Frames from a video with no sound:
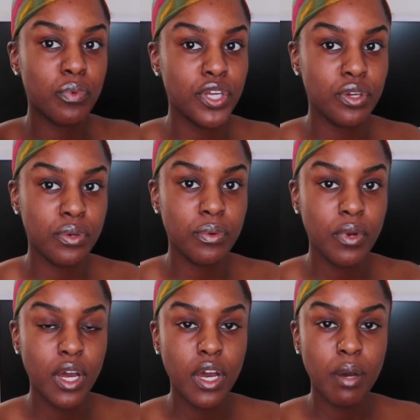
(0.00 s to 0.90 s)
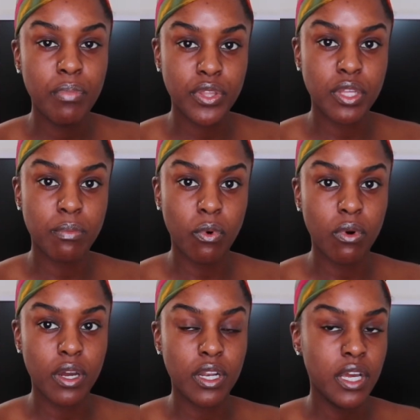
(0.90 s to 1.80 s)
when you put them
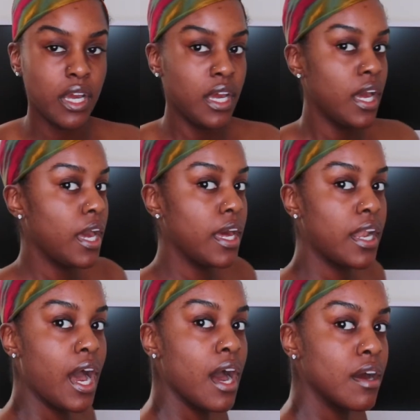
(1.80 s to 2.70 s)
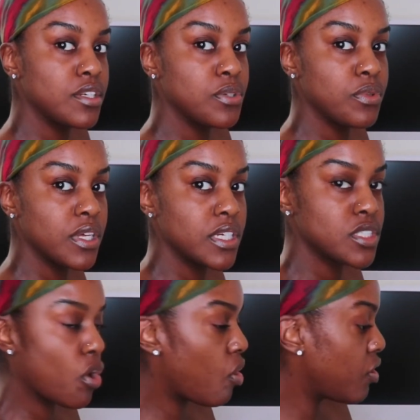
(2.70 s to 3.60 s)
on. And I do
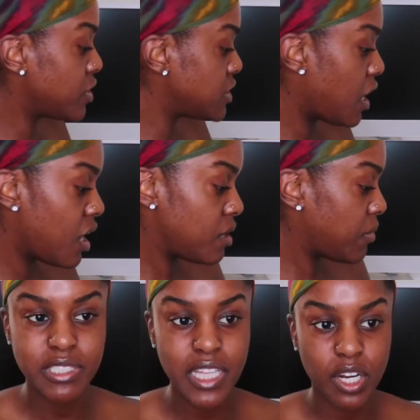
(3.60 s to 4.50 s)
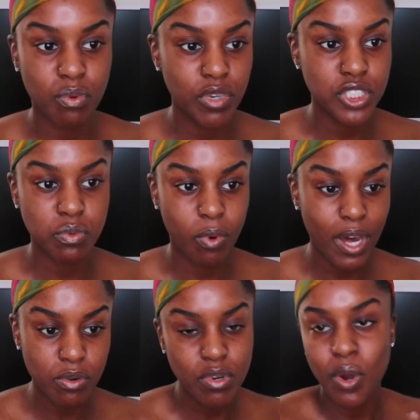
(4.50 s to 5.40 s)
this all the time. It's like a ritual.
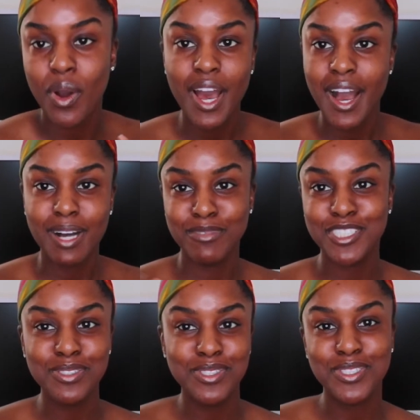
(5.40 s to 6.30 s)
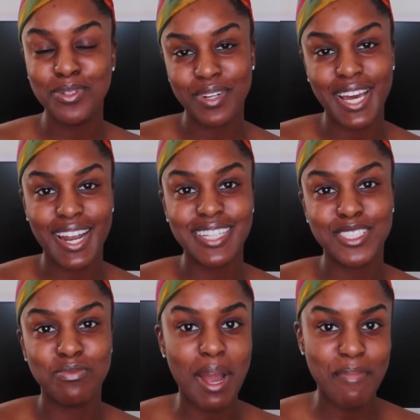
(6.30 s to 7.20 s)
I don't know. I'm just used to doing that. I
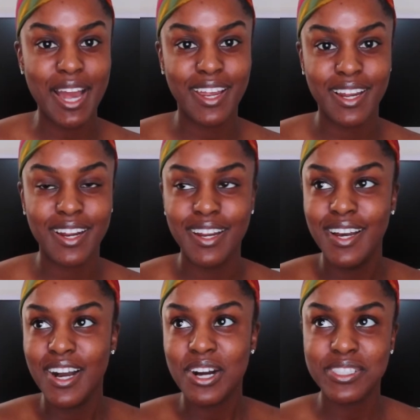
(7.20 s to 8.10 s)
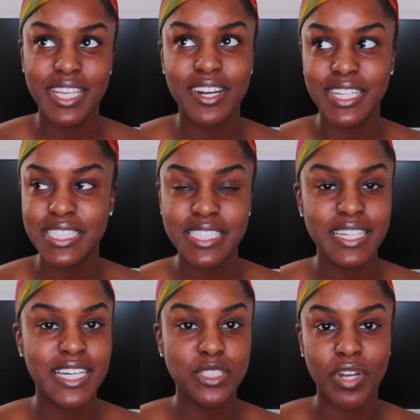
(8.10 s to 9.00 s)
just wrap my hair on Saturdays and
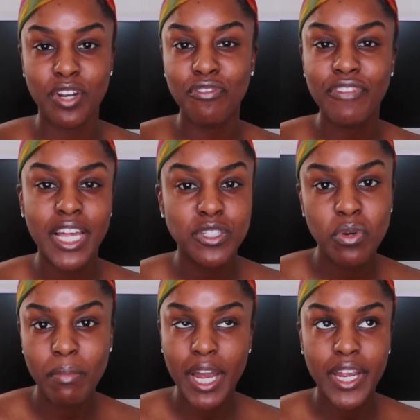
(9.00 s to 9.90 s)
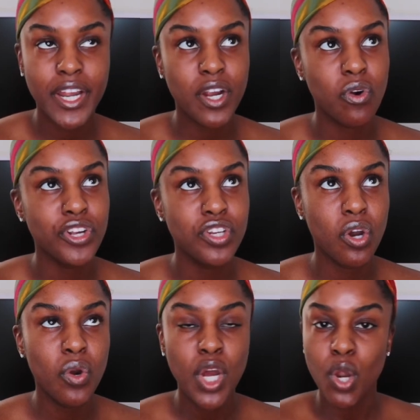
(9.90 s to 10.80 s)
Sundays when I don't feel like doing my hair, or, you
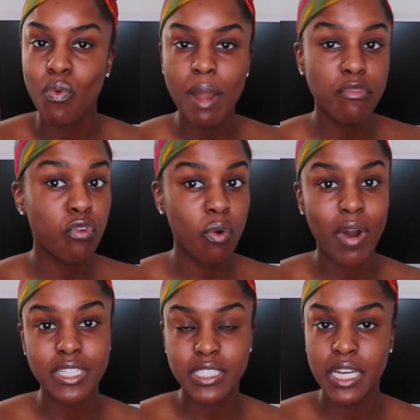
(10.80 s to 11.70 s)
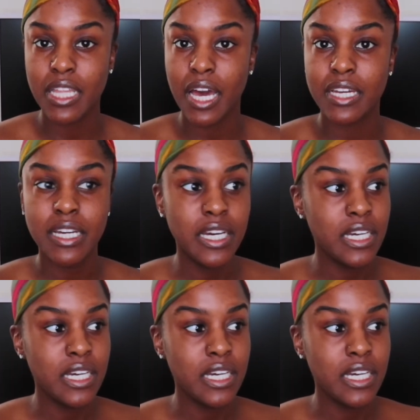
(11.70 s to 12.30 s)
know, right before wash day. Like,